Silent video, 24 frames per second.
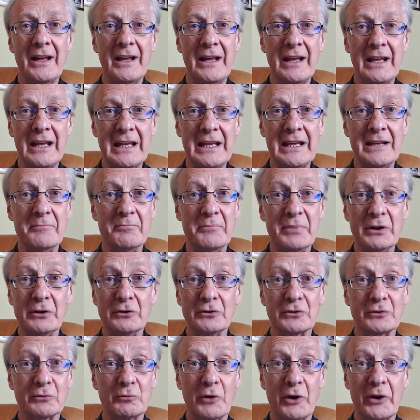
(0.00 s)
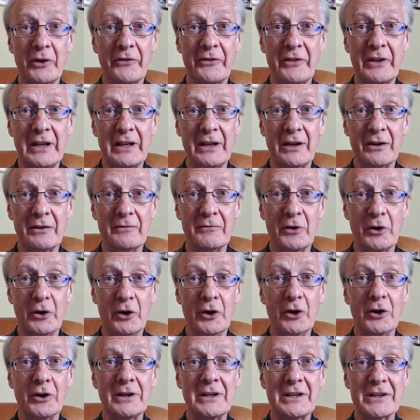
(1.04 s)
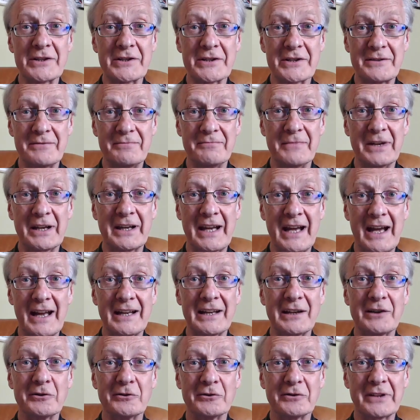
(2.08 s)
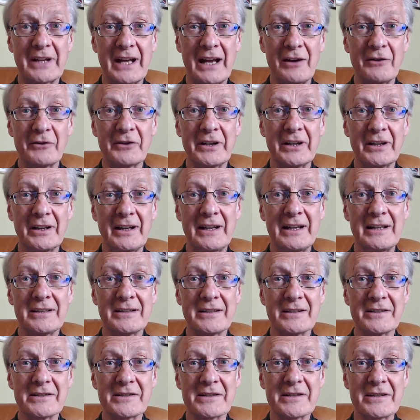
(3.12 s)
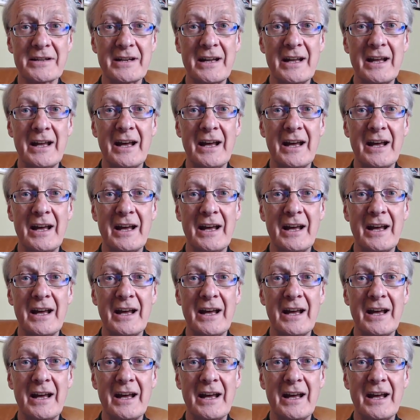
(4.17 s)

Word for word: He built one of the earliest mechanical calculators